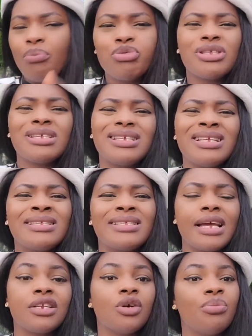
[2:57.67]
put it
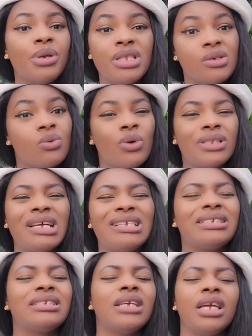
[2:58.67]
inside your bathing
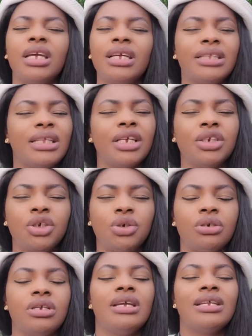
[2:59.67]
water, say your
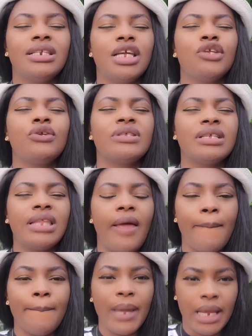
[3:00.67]
intention, then use it
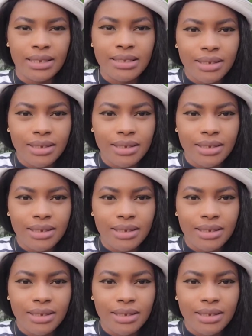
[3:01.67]
and bathe.